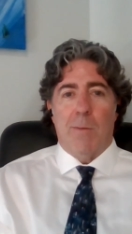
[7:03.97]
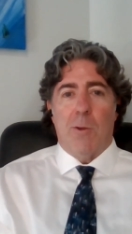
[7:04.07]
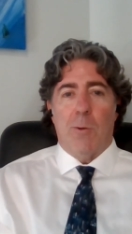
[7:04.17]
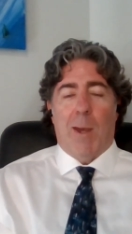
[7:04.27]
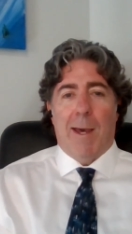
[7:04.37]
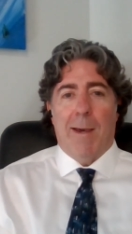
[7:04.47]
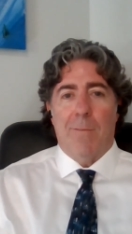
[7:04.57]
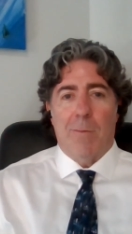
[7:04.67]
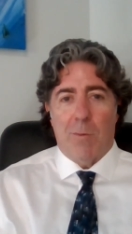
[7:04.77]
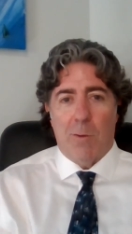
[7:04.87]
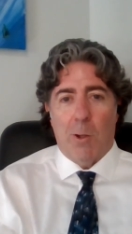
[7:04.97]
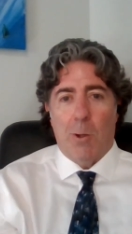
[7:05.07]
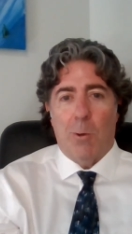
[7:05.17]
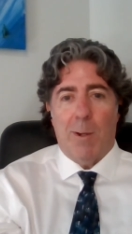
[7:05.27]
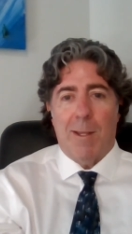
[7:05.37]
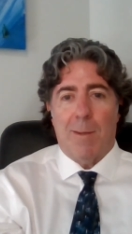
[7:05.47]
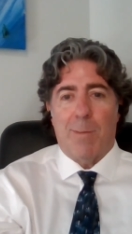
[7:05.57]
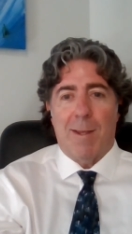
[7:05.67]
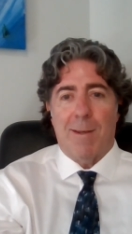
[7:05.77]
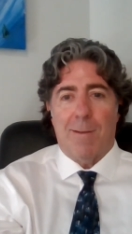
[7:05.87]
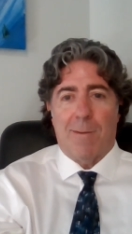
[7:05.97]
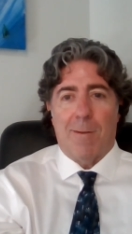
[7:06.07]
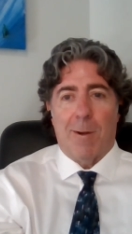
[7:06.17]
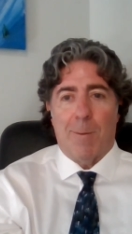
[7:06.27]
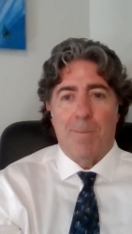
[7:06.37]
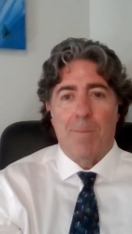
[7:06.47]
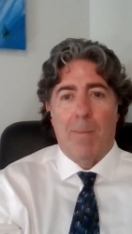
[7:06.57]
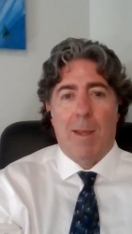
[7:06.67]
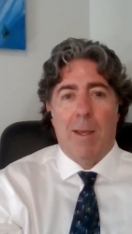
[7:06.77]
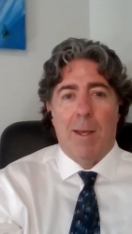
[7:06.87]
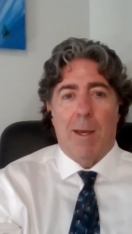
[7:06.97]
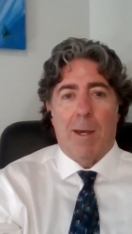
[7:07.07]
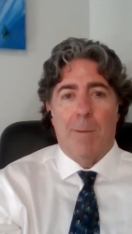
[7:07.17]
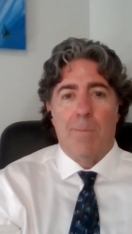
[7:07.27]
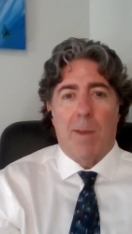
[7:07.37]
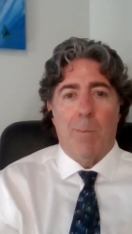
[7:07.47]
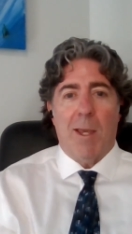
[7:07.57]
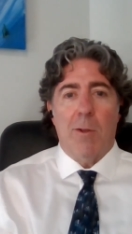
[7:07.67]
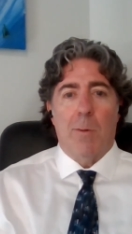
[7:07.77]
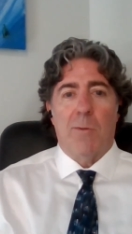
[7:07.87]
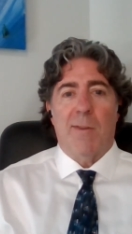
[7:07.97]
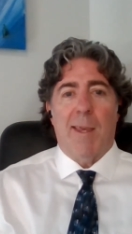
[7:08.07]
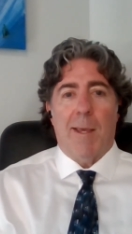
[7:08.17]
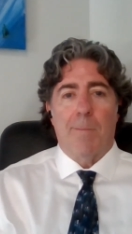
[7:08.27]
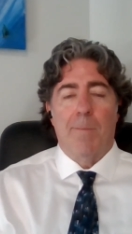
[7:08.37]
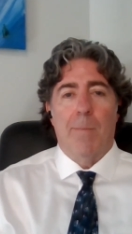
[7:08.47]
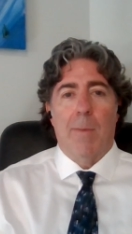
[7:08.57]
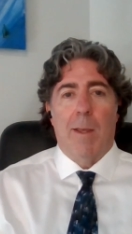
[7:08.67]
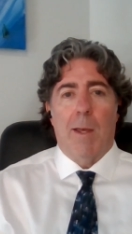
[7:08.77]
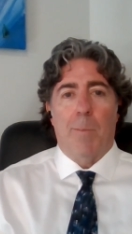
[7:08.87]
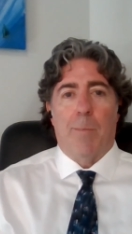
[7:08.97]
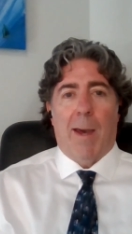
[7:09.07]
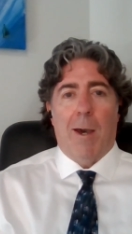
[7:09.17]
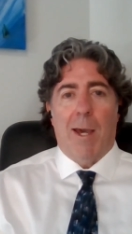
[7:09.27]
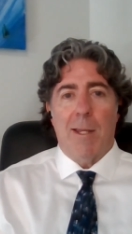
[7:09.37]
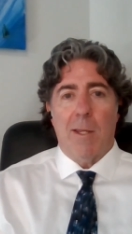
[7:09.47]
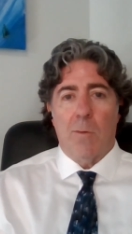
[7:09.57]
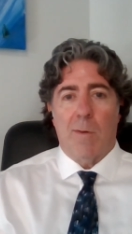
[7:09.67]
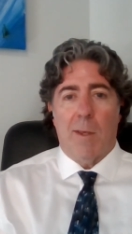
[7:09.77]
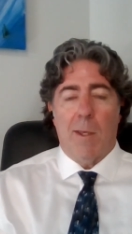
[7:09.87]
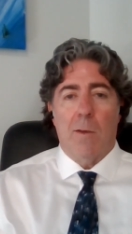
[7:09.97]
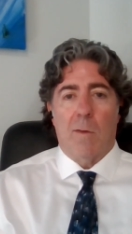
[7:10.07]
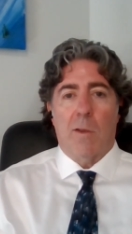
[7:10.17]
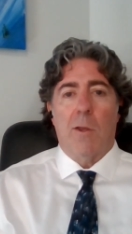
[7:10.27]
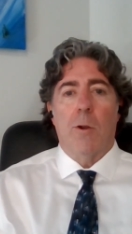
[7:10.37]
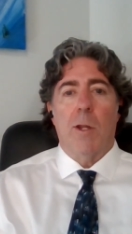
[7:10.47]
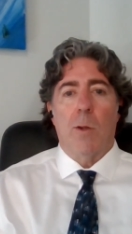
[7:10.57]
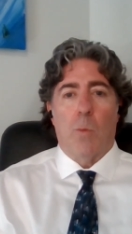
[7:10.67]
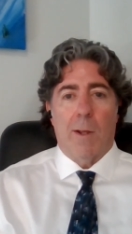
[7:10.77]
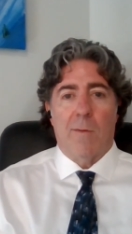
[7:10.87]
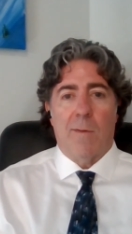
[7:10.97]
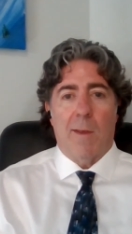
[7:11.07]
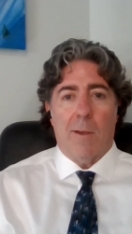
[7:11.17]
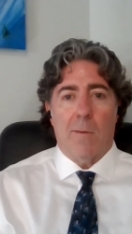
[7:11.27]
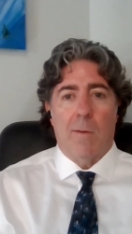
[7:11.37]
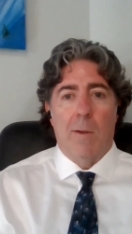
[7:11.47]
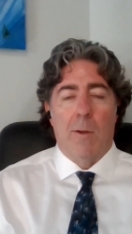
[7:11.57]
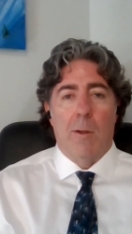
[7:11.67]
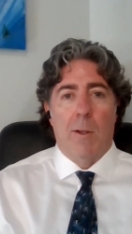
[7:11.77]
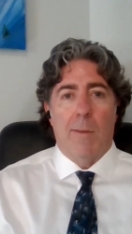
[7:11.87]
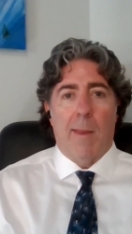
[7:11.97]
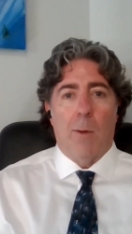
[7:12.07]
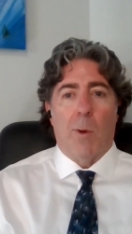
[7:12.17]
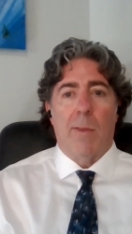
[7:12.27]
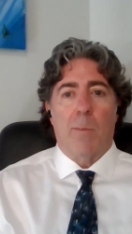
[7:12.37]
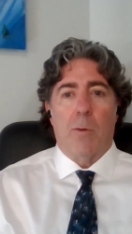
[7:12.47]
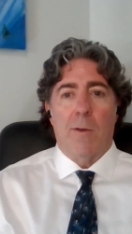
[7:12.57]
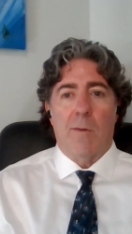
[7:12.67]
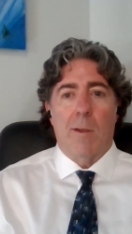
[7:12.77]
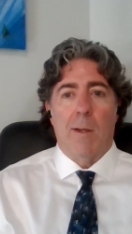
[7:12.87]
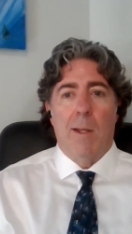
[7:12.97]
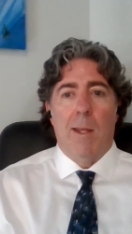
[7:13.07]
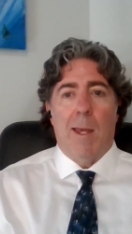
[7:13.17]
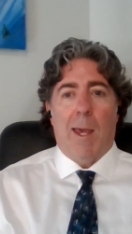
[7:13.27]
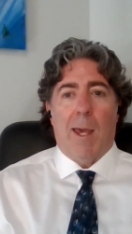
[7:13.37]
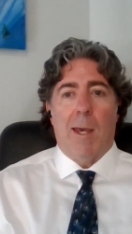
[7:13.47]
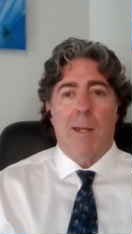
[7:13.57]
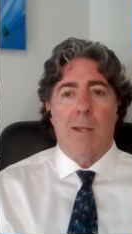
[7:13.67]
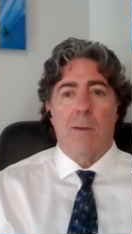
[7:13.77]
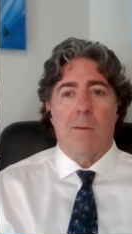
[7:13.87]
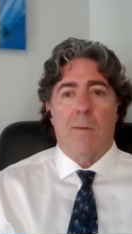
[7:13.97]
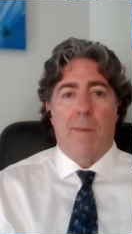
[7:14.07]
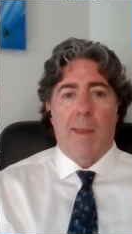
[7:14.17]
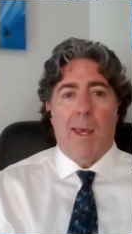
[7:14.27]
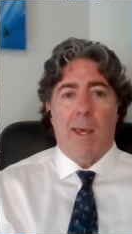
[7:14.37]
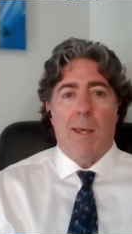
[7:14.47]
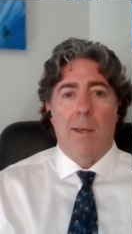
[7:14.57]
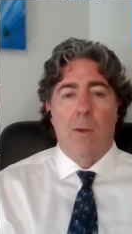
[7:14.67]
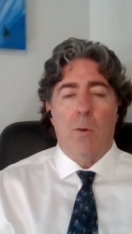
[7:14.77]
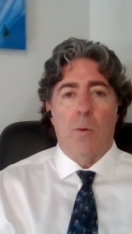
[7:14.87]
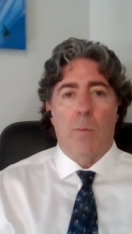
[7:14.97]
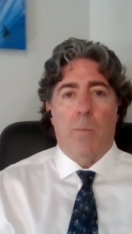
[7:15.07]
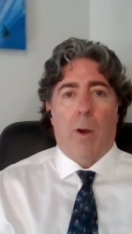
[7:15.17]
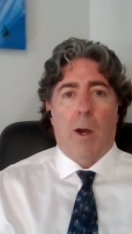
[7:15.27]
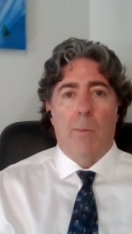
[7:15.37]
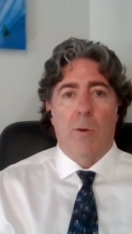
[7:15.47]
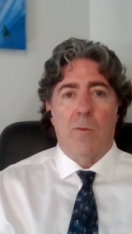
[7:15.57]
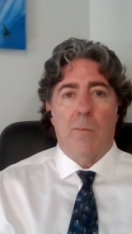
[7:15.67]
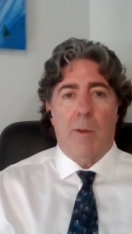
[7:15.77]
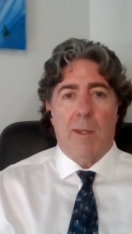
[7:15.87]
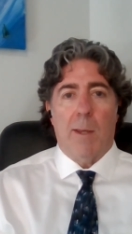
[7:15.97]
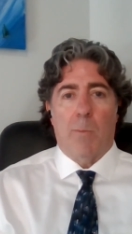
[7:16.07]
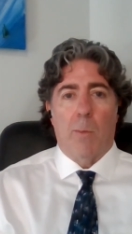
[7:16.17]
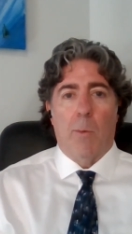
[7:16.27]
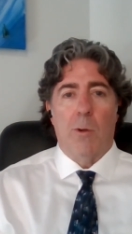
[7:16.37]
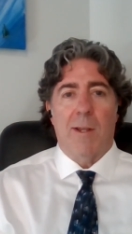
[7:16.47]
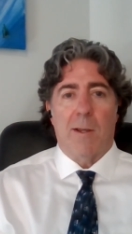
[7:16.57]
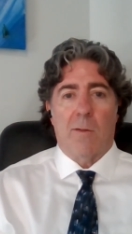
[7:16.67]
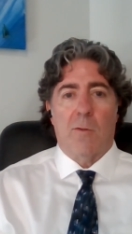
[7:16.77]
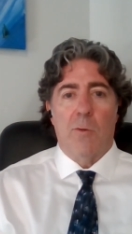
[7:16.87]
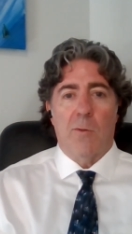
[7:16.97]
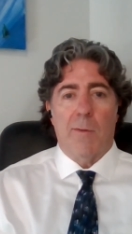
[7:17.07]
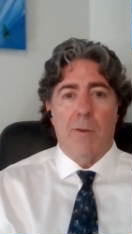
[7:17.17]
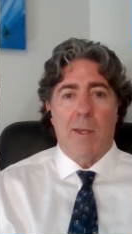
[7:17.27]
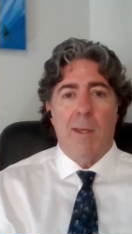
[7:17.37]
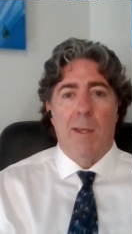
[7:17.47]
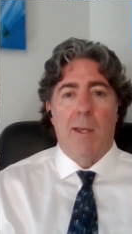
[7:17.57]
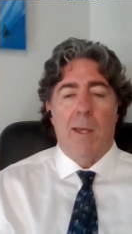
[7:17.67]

you have no independence there. And make no mistake, about IDOC, security runs things. They run the prison, and it is they who almost get promoted exclusively,